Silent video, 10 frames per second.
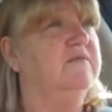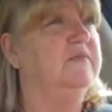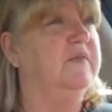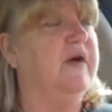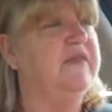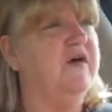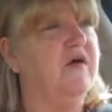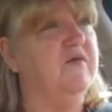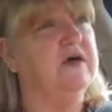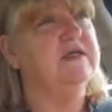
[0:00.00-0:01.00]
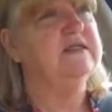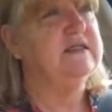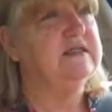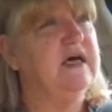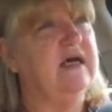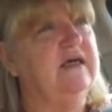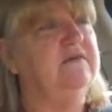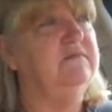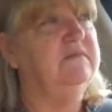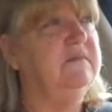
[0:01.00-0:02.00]
But my thought is I
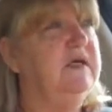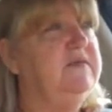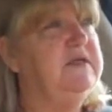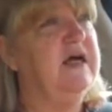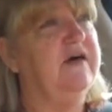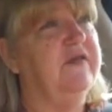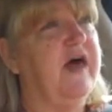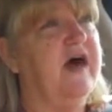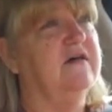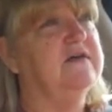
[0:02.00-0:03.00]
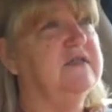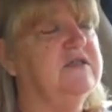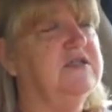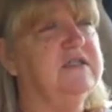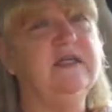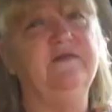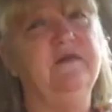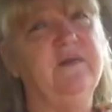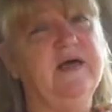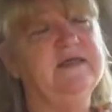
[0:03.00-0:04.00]
could empty out the house and just live
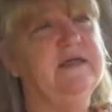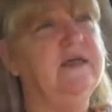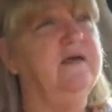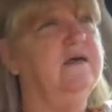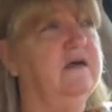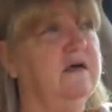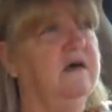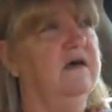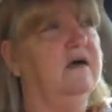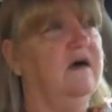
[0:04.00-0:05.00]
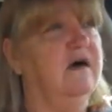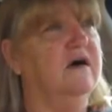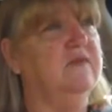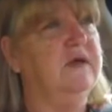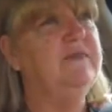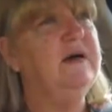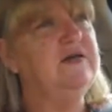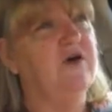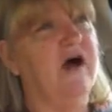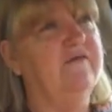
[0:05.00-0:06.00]
in Maycee, in my
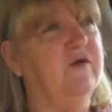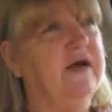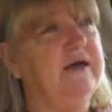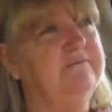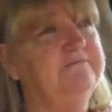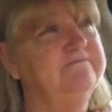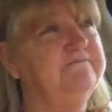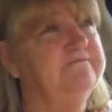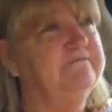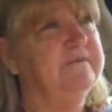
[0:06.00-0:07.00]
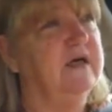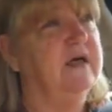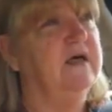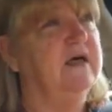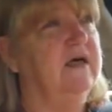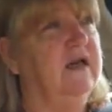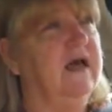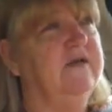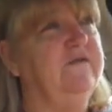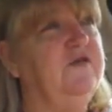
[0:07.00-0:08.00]
driveway,
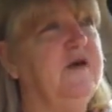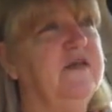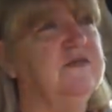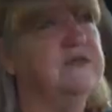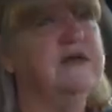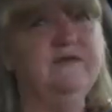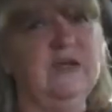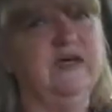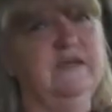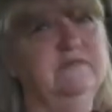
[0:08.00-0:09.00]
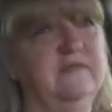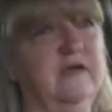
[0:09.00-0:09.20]
like a few others have done.